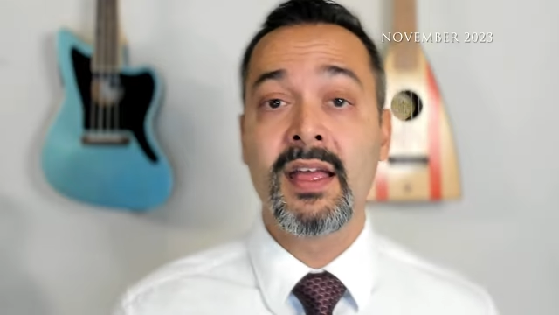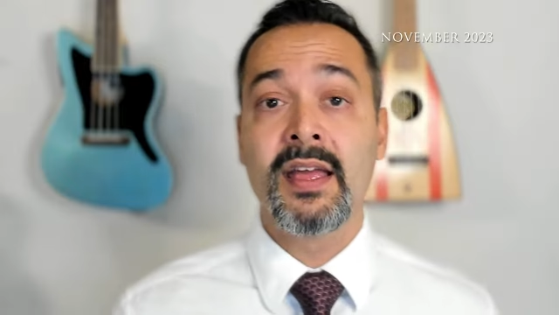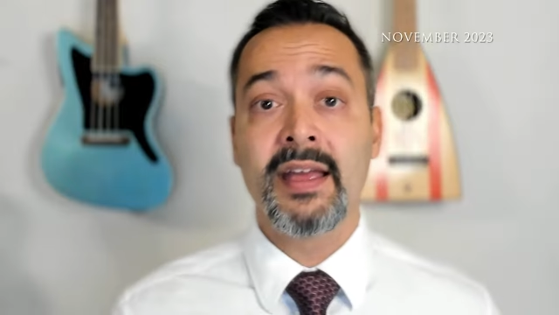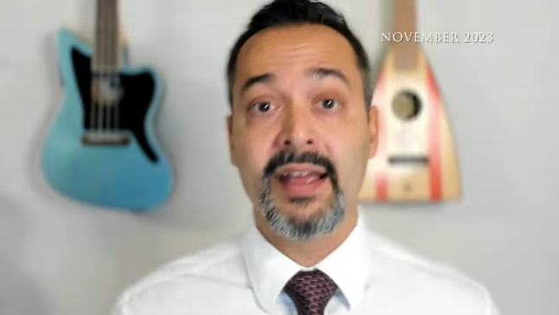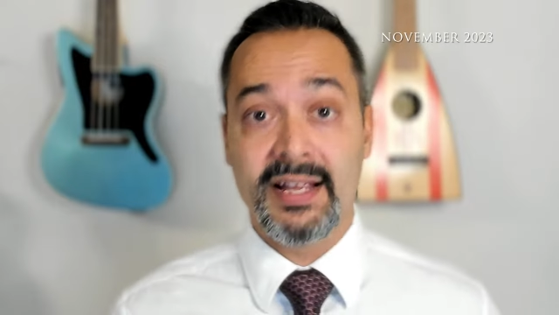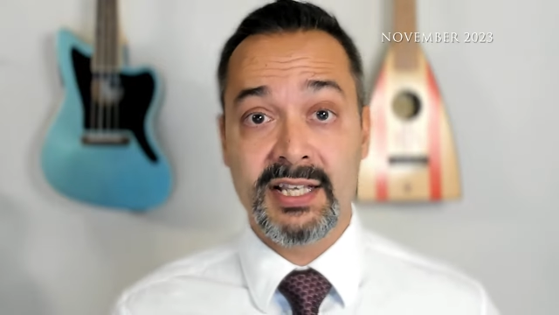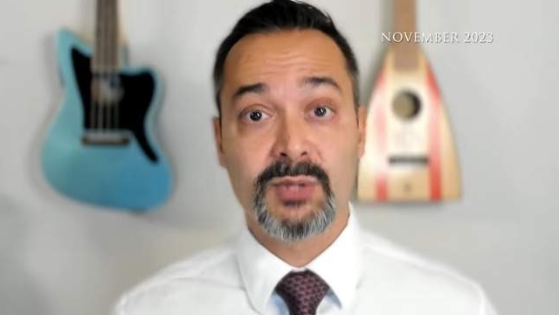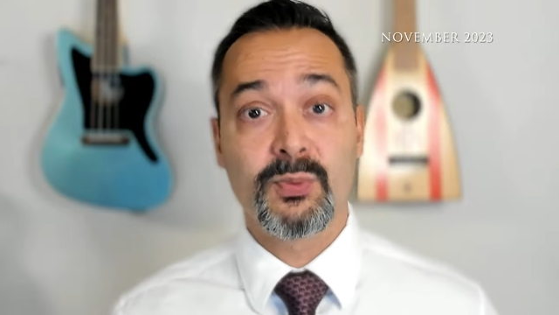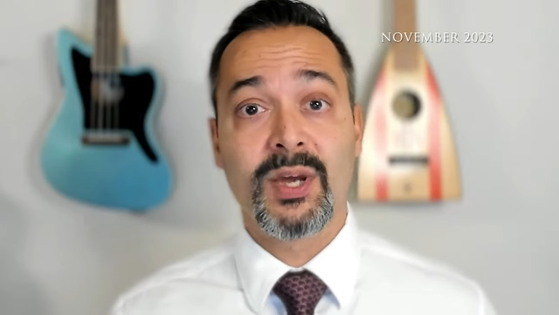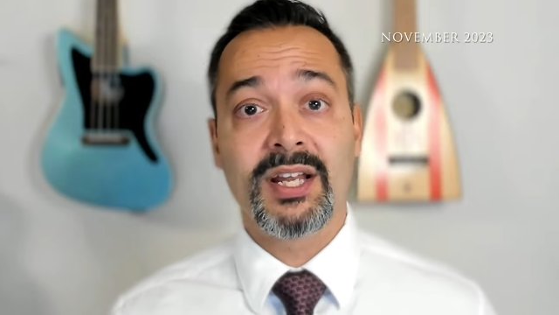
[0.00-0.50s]

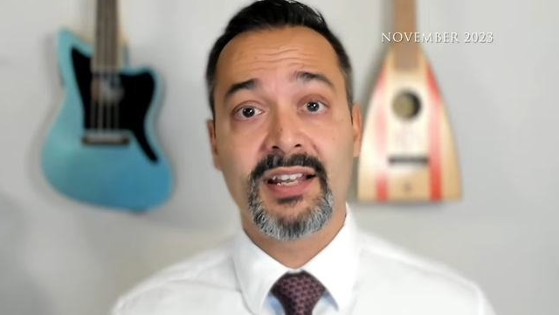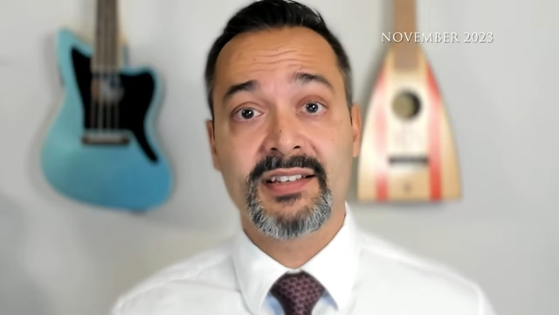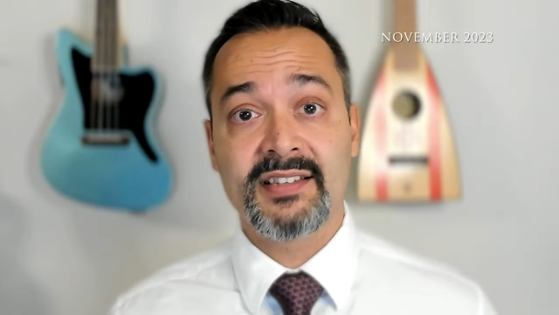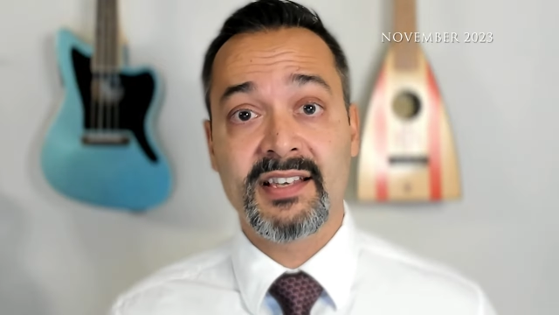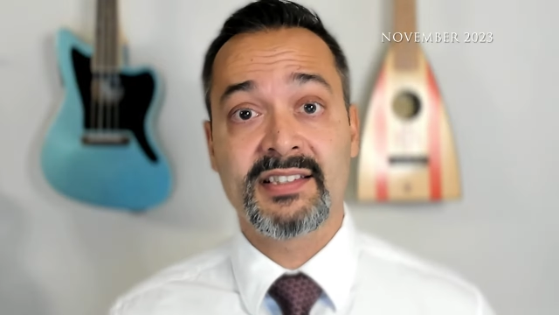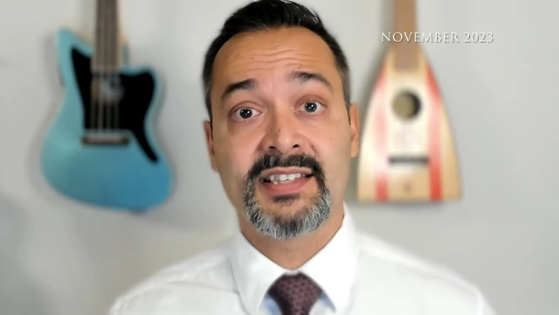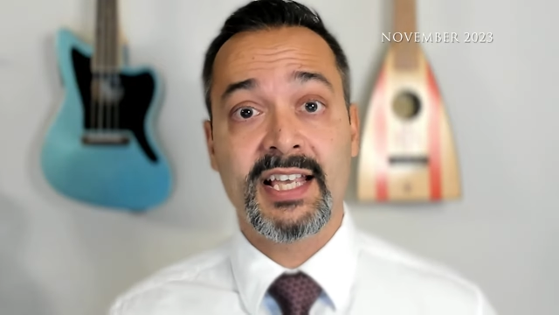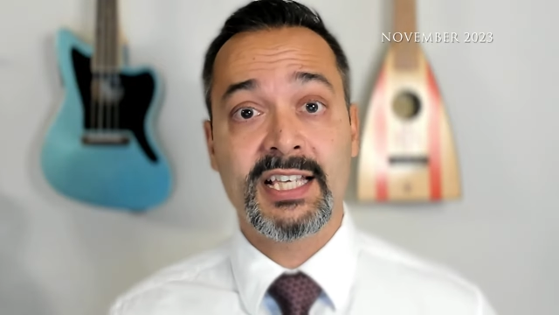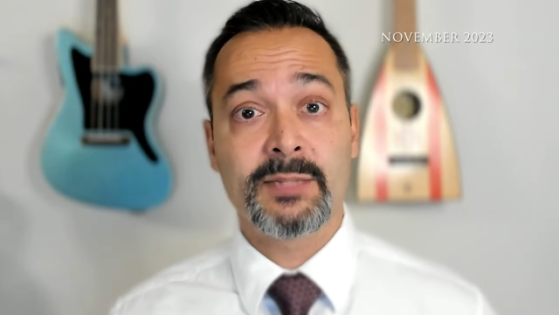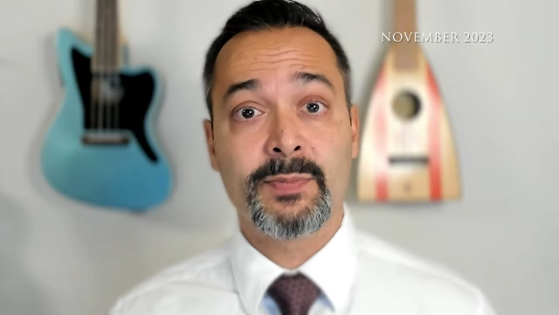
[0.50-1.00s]
as well as
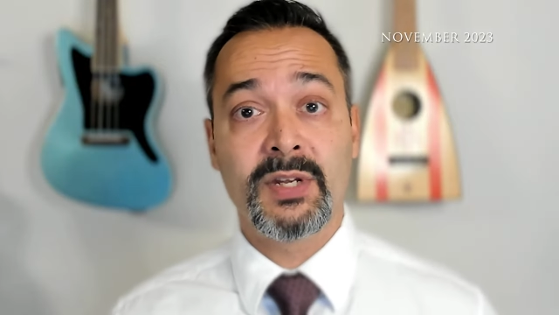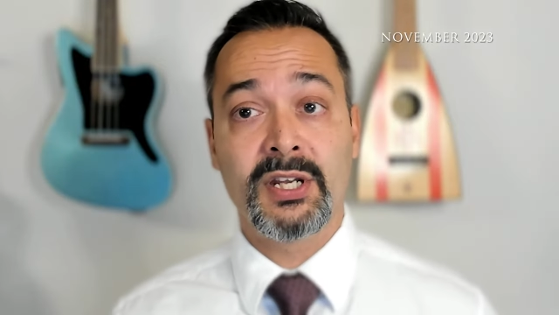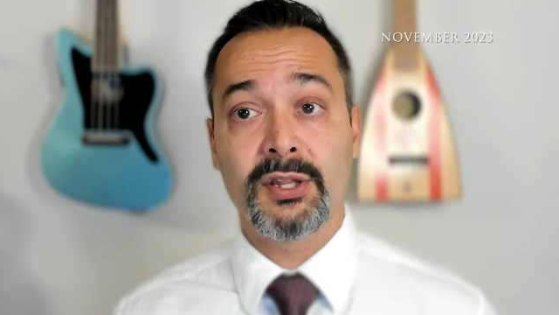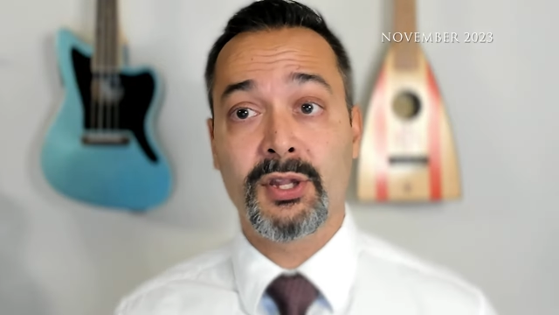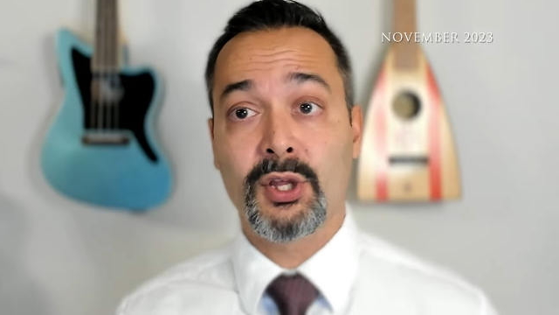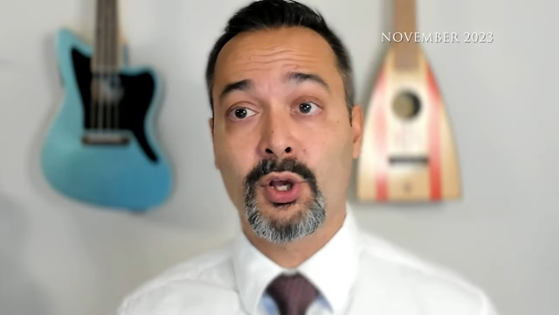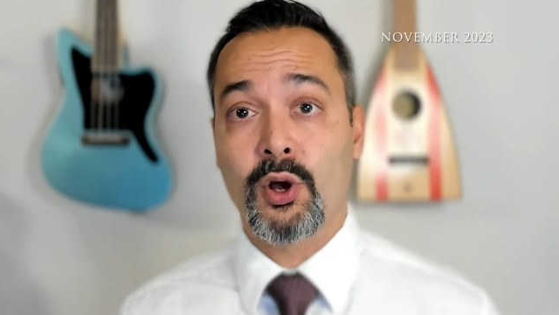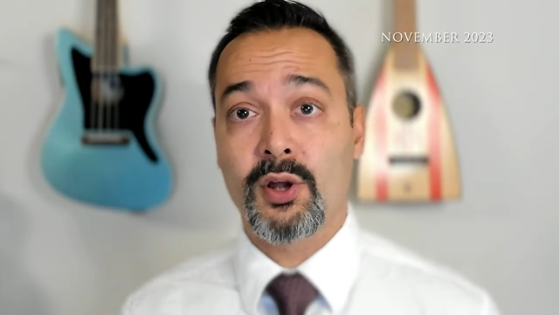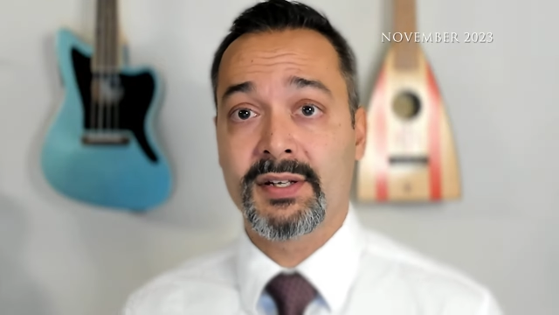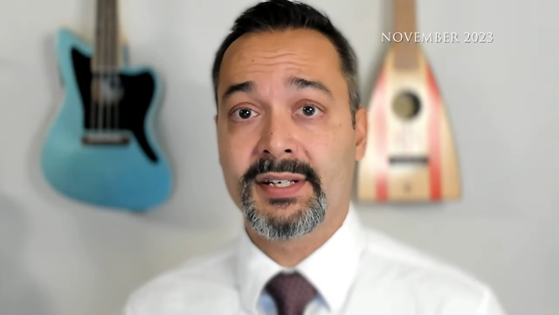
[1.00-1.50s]
assessment in the
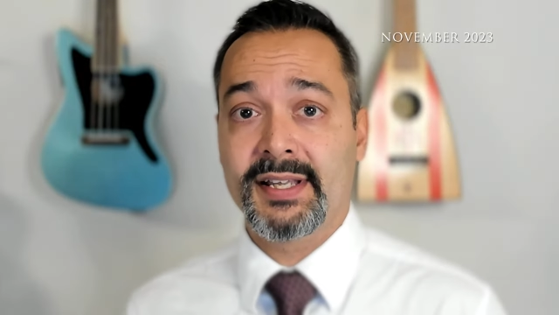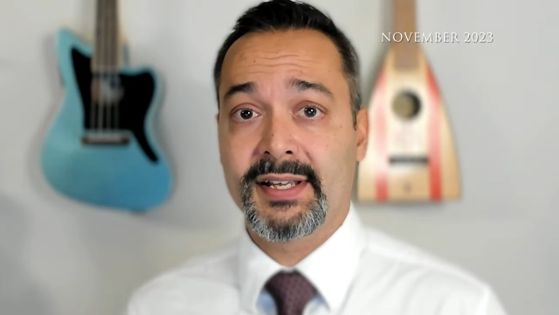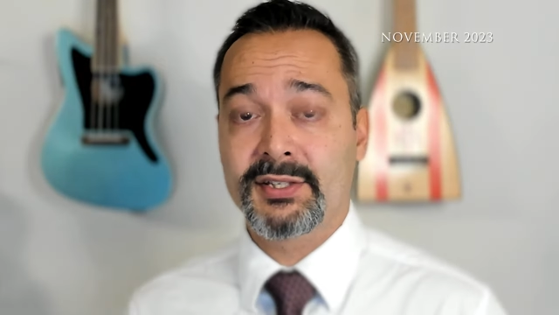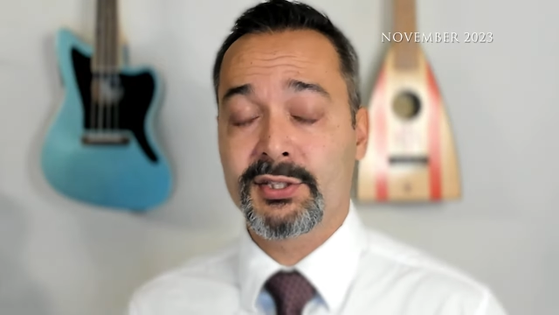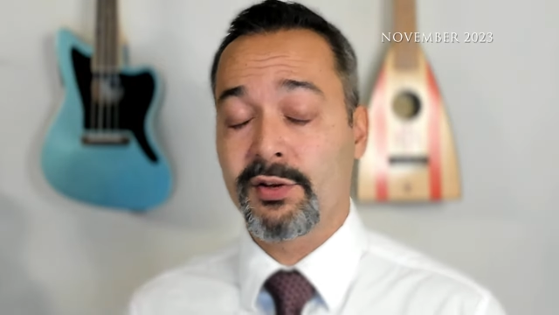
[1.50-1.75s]
context